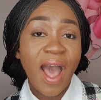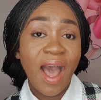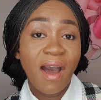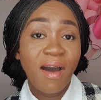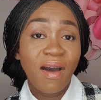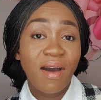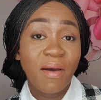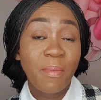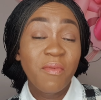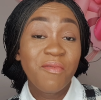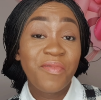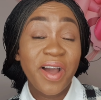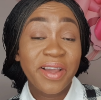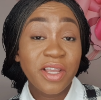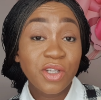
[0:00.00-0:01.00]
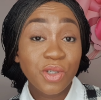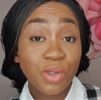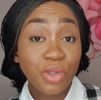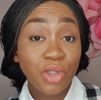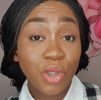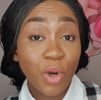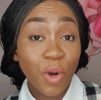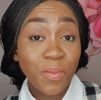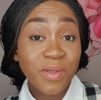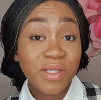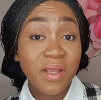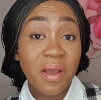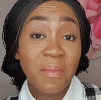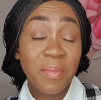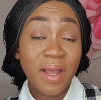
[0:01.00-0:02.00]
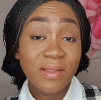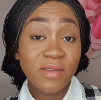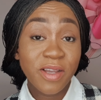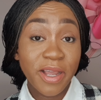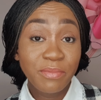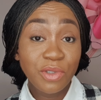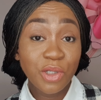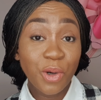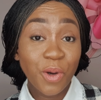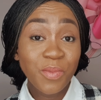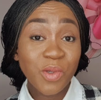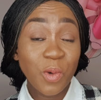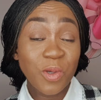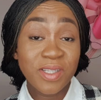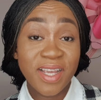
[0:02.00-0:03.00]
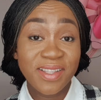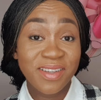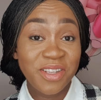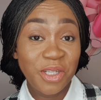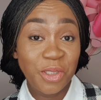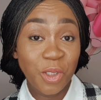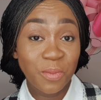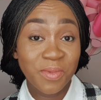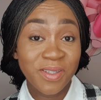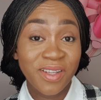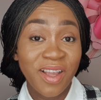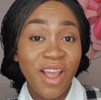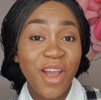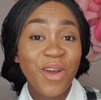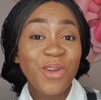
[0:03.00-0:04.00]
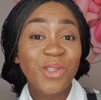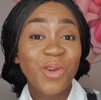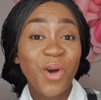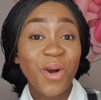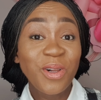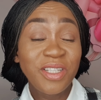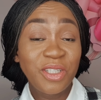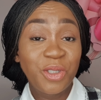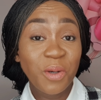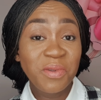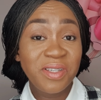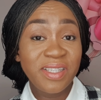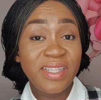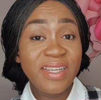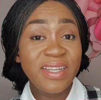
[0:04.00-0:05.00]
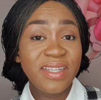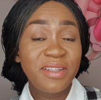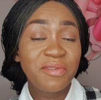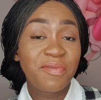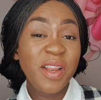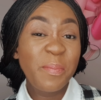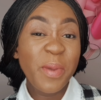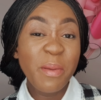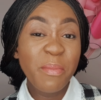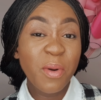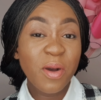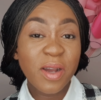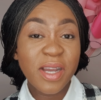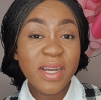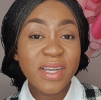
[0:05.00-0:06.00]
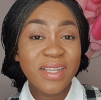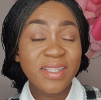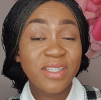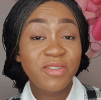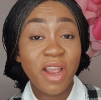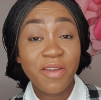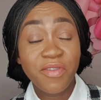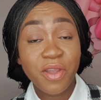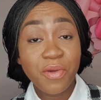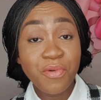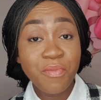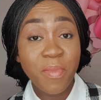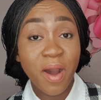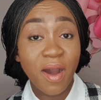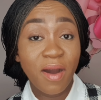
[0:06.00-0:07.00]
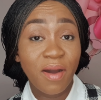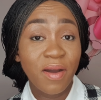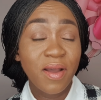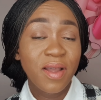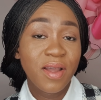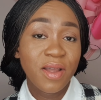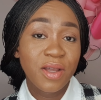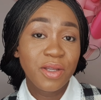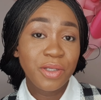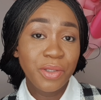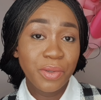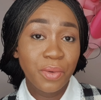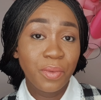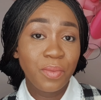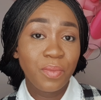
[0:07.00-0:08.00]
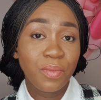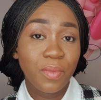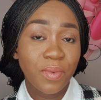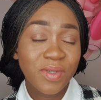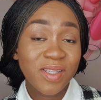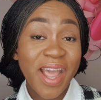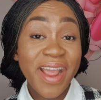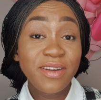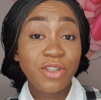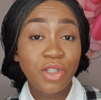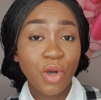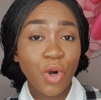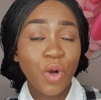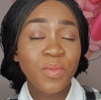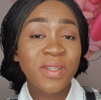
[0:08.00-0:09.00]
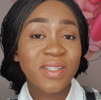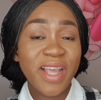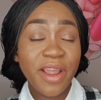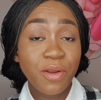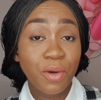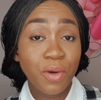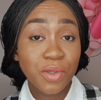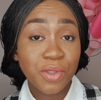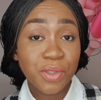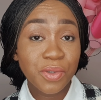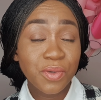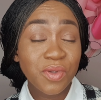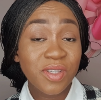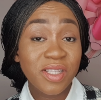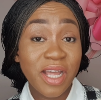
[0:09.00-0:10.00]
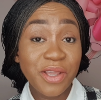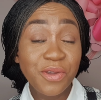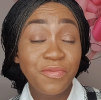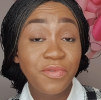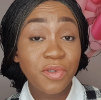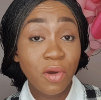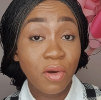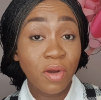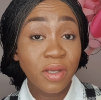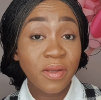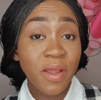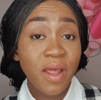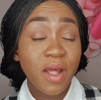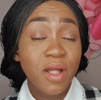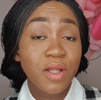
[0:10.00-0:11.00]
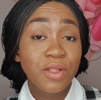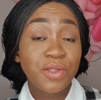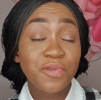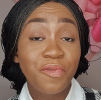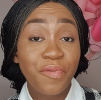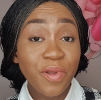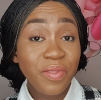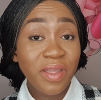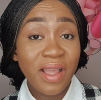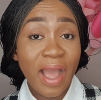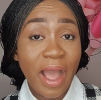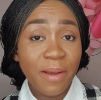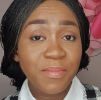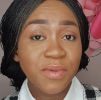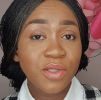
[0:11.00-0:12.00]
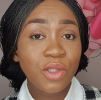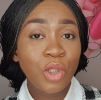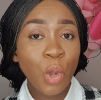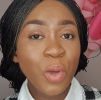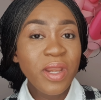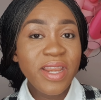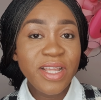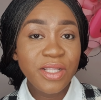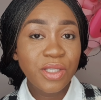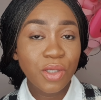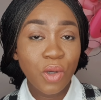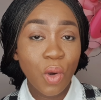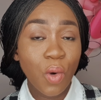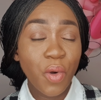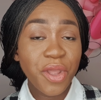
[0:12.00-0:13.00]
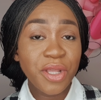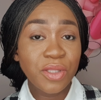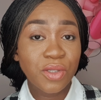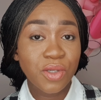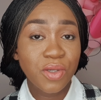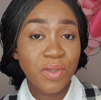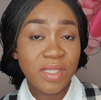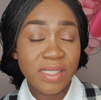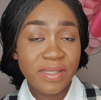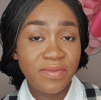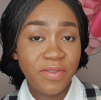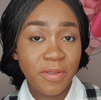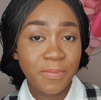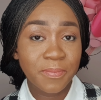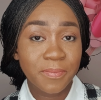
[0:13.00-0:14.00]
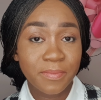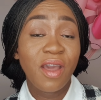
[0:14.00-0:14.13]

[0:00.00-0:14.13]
are vacation jobs part-time jobs or Saturday jobs. So all the jobs you did, flipping burgers, driving Uber, you know, side jobs, side hustles that you've done to fill the gaps don't need to go into your CV.